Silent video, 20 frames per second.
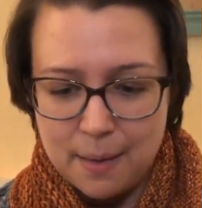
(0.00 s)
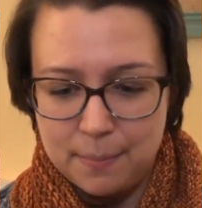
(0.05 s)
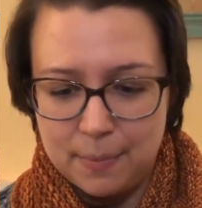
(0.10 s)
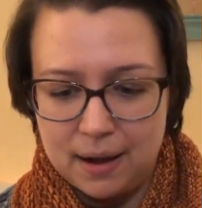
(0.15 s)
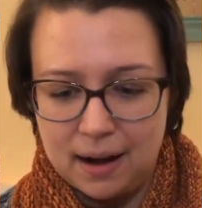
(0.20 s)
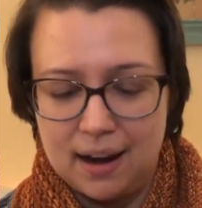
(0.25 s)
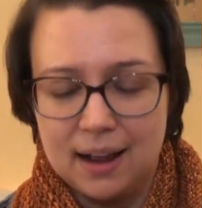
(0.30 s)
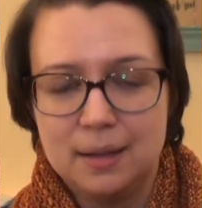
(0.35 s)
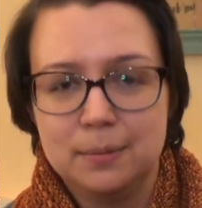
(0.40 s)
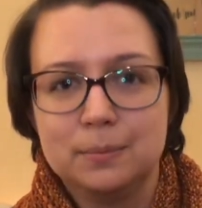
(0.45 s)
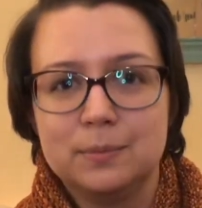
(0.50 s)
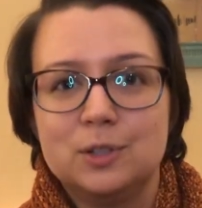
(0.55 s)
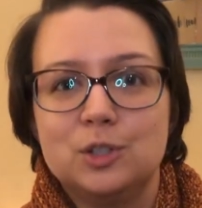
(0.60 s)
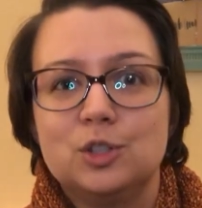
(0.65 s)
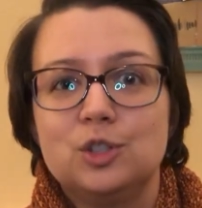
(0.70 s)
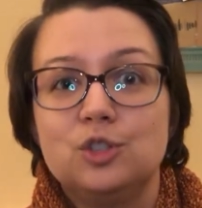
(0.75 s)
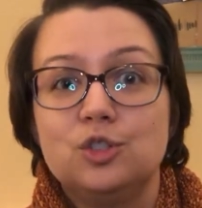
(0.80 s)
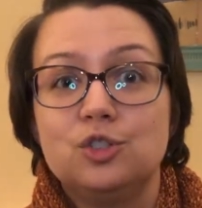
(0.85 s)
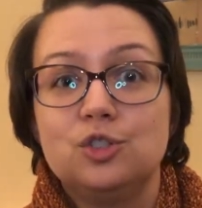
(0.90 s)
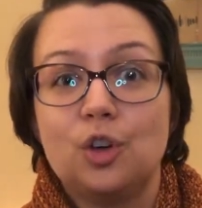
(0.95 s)
But I am
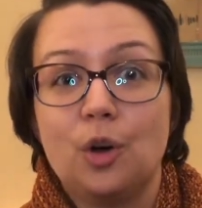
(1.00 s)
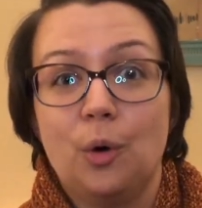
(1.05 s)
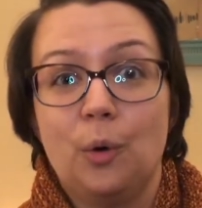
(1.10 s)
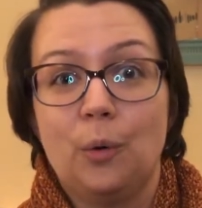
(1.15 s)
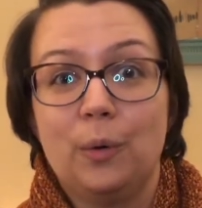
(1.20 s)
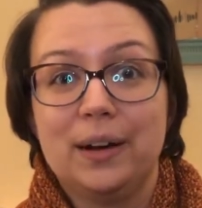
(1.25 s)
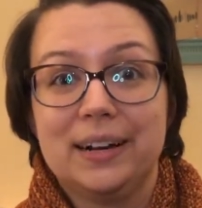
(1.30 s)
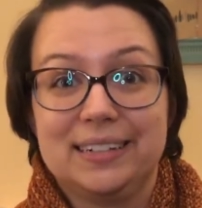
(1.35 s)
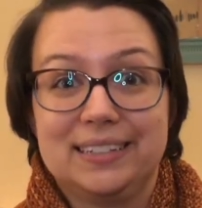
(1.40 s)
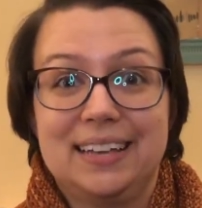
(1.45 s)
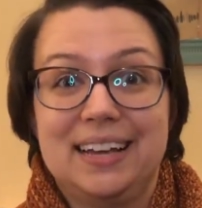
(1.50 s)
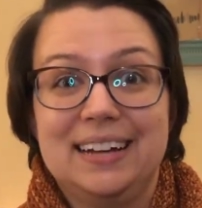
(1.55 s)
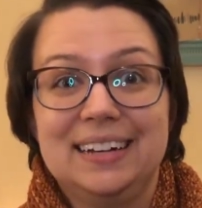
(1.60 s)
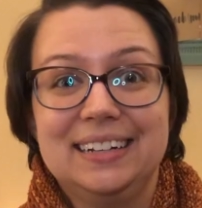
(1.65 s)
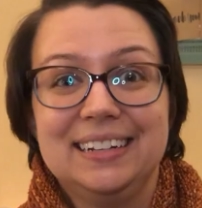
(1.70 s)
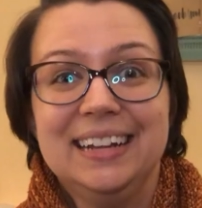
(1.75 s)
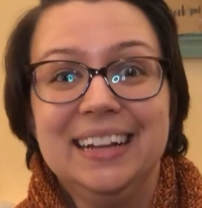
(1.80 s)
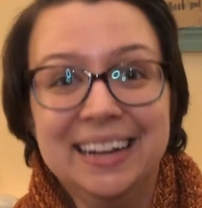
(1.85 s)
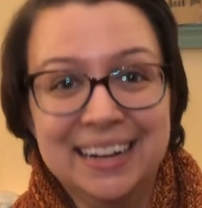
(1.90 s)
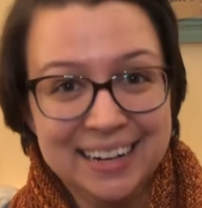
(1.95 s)
so
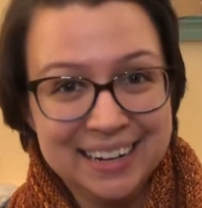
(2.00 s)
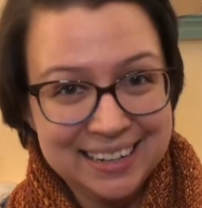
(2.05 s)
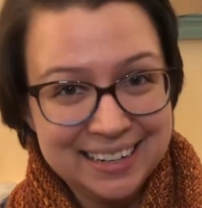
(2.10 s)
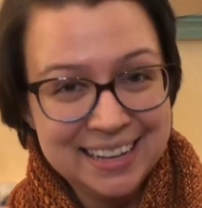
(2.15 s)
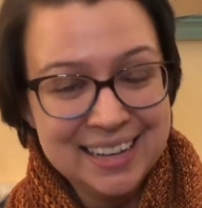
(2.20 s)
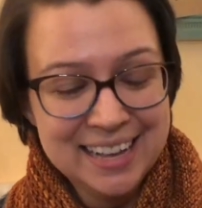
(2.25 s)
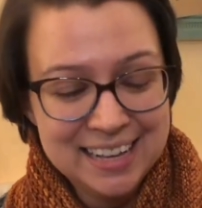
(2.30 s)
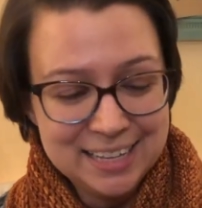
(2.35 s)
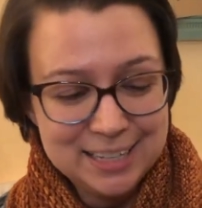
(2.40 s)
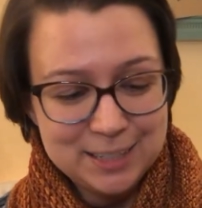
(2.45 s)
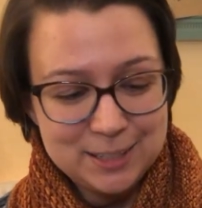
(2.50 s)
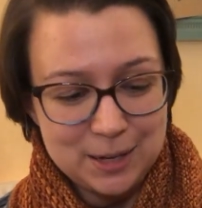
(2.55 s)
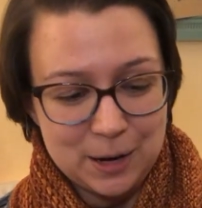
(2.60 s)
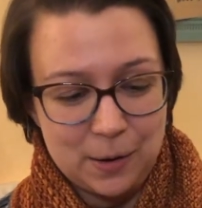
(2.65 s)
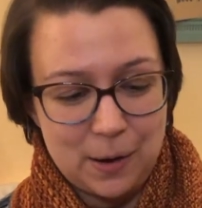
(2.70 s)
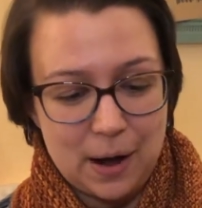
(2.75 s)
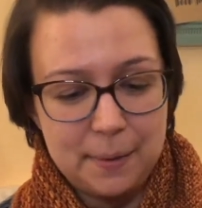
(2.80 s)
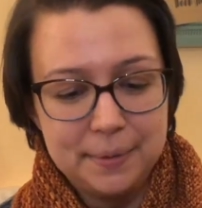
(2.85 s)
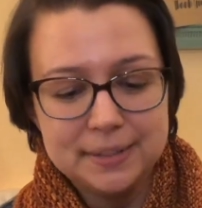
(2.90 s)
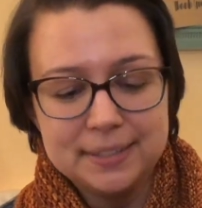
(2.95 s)
excited. So
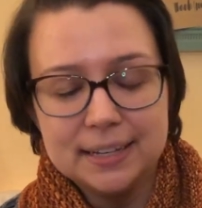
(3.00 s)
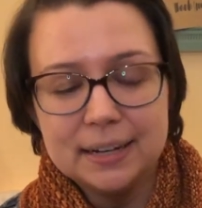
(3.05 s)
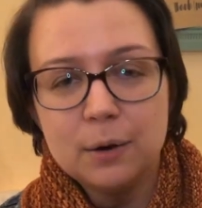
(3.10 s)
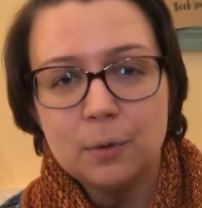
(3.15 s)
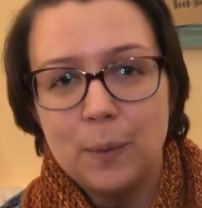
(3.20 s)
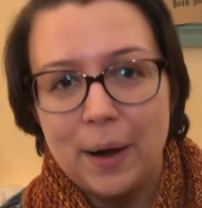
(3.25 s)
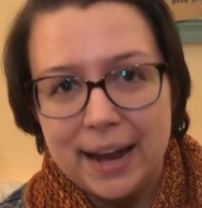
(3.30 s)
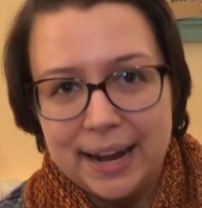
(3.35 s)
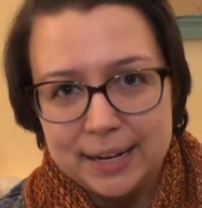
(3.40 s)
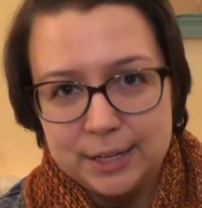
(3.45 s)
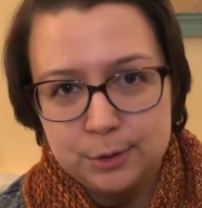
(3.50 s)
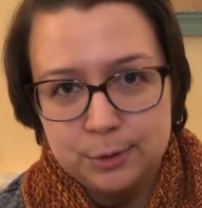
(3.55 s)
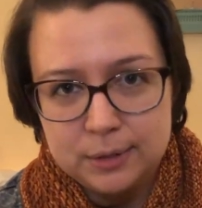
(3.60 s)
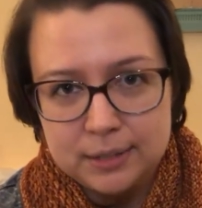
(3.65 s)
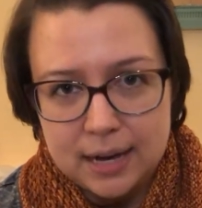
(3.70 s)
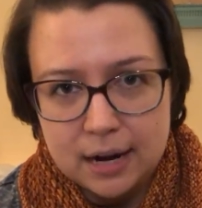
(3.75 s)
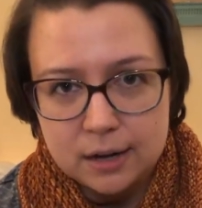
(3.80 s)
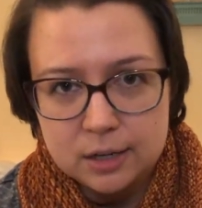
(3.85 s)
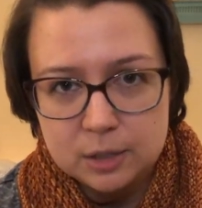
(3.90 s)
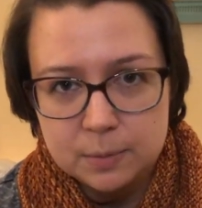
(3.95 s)
I was gonna wait and do a
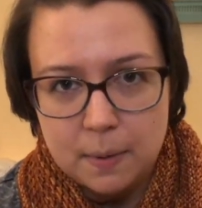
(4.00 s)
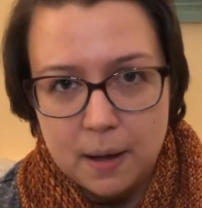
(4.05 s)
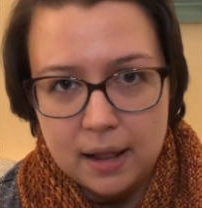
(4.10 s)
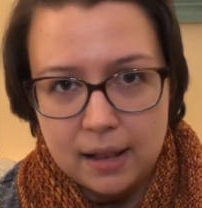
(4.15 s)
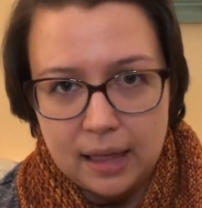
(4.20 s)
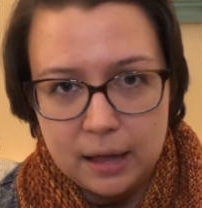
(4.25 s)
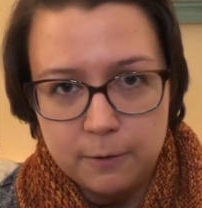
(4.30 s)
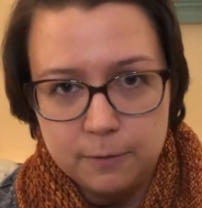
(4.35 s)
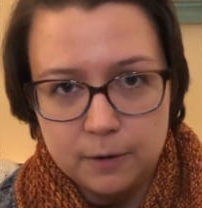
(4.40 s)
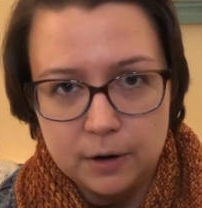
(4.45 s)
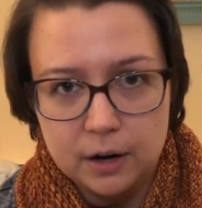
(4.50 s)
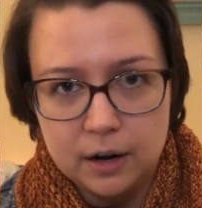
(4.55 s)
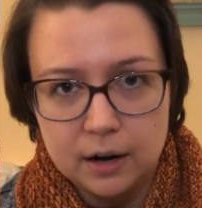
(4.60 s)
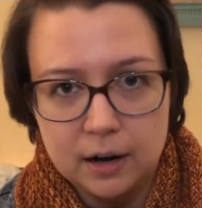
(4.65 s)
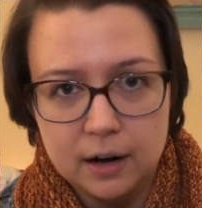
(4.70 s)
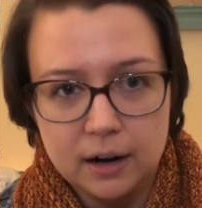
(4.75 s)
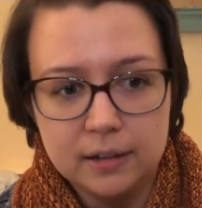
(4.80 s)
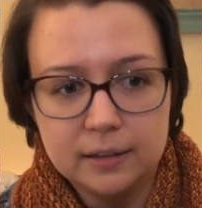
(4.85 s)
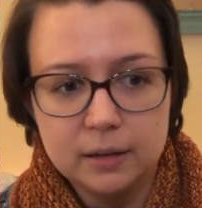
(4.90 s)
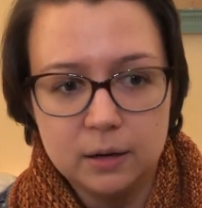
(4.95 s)
dyer spotlight for
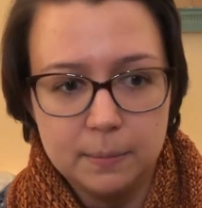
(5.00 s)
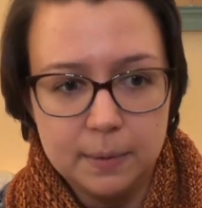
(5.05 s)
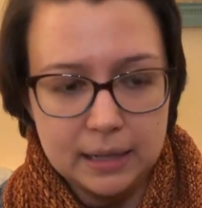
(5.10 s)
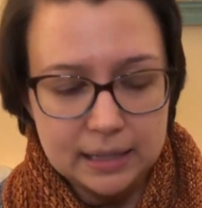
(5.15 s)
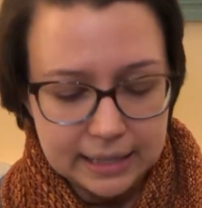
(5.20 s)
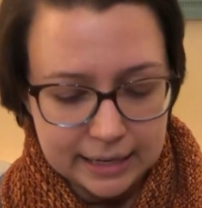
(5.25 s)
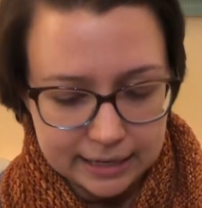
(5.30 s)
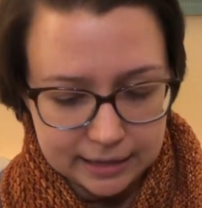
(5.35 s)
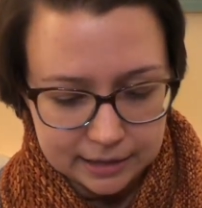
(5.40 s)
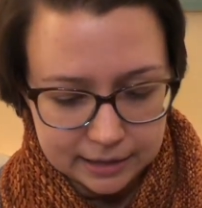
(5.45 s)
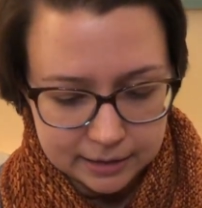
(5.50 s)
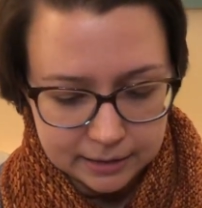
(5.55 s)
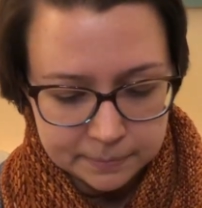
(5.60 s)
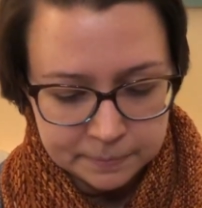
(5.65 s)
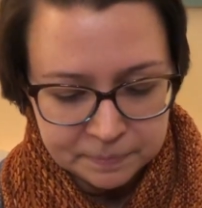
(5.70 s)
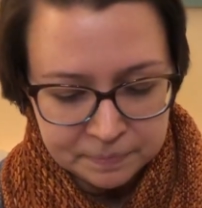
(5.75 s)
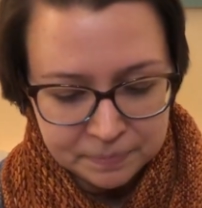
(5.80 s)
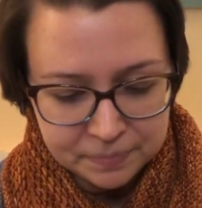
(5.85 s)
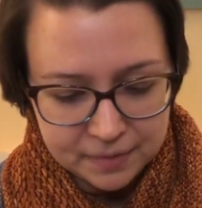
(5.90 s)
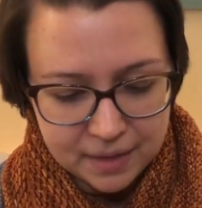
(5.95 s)
her a little bit later,
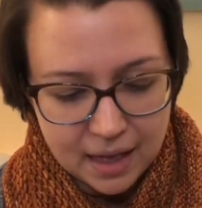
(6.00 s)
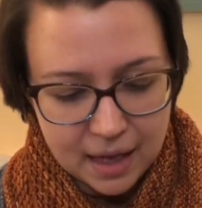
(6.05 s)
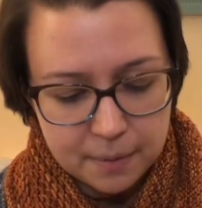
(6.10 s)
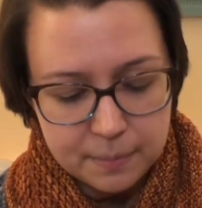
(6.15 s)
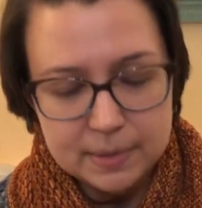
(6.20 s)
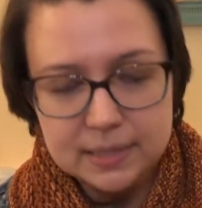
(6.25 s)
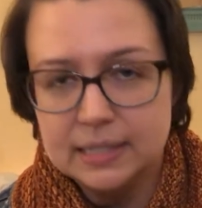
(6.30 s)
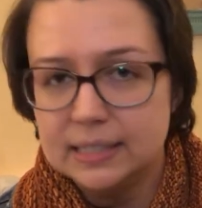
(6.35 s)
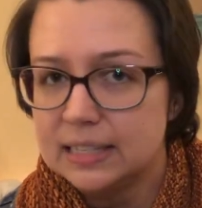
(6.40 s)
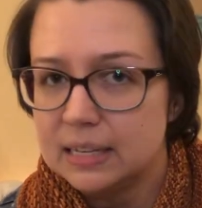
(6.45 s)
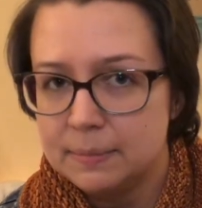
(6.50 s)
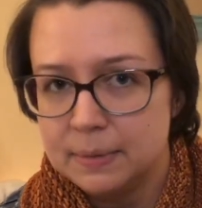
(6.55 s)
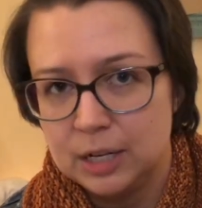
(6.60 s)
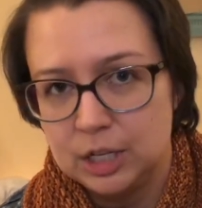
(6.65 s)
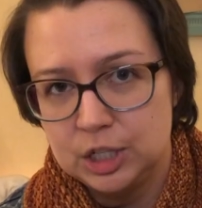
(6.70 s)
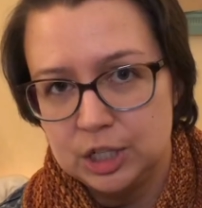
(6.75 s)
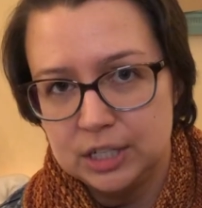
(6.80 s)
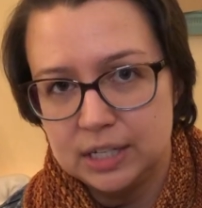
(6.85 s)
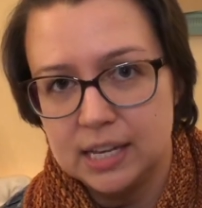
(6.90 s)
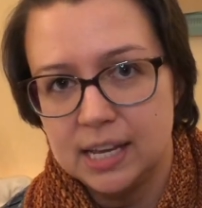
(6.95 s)
but since I
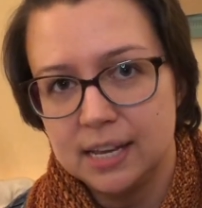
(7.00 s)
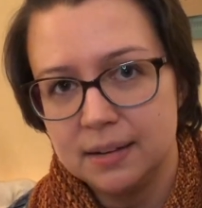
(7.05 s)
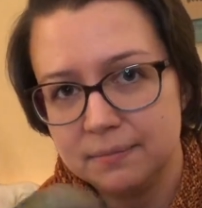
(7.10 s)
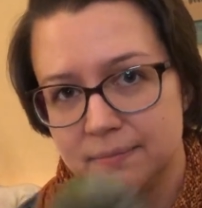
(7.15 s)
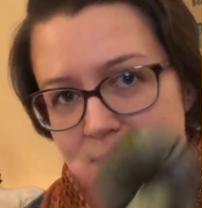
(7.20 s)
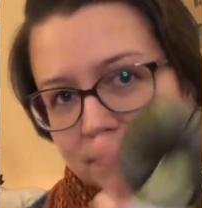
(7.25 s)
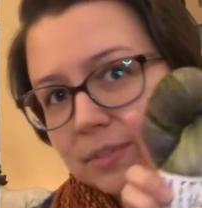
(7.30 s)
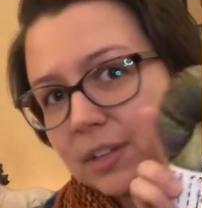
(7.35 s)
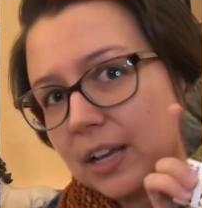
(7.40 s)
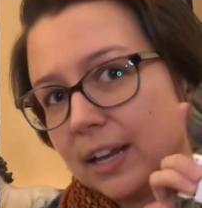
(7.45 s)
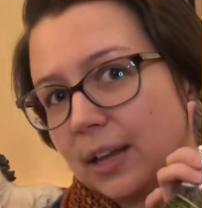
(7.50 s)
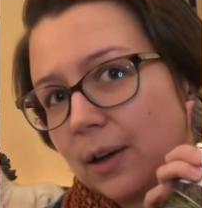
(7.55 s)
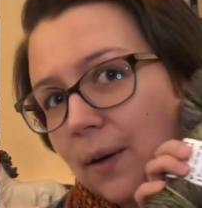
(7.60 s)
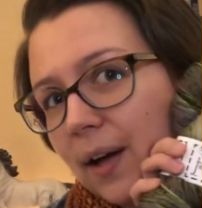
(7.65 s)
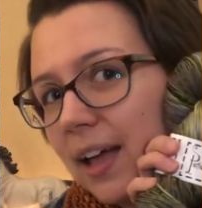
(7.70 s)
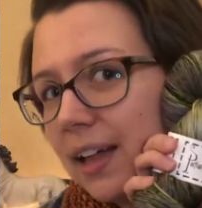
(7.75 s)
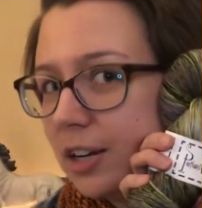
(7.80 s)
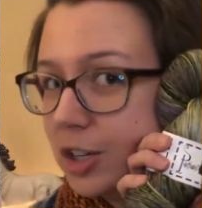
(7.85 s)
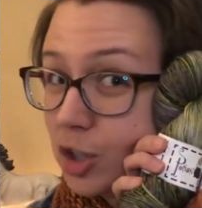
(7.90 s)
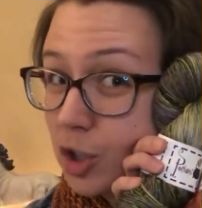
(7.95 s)
mentioned it, I'm gonna go
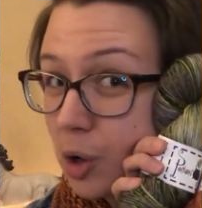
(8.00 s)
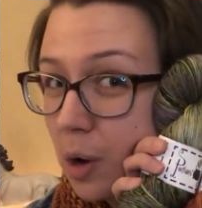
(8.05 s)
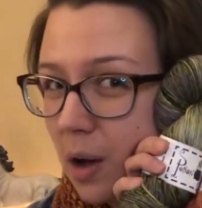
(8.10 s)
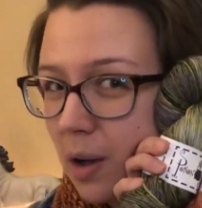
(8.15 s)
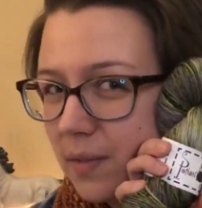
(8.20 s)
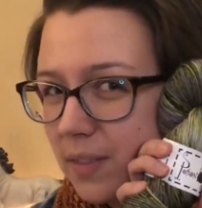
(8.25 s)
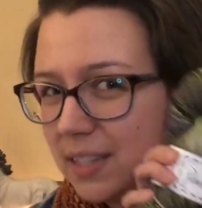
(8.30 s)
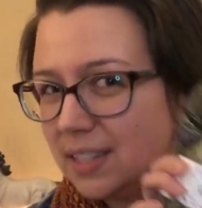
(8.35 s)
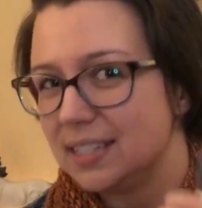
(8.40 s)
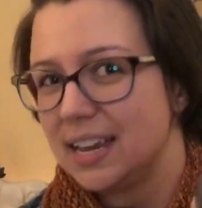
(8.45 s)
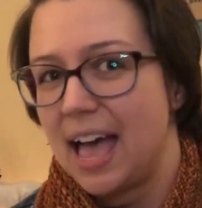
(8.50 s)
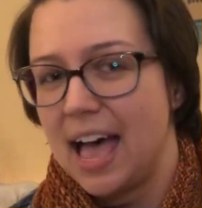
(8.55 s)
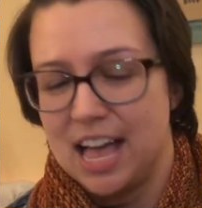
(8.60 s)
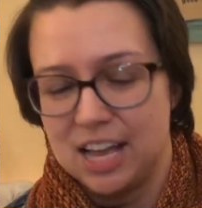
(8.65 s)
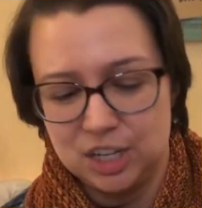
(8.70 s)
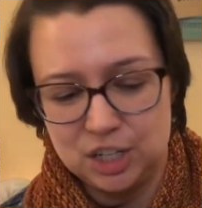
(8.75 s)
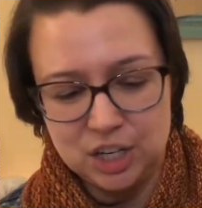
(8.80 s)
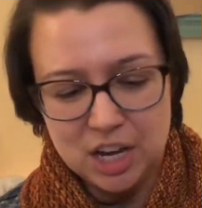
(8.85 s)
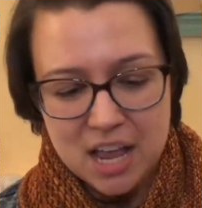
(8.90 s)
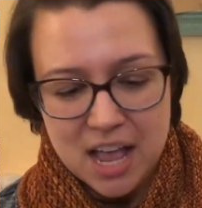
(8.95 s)
ahead and show off the
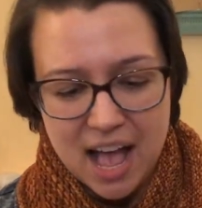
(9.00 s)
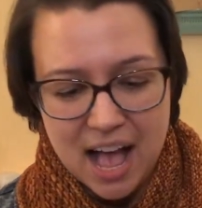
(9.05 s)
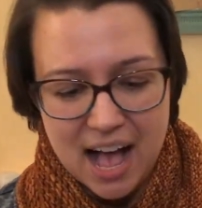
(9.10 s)
stash.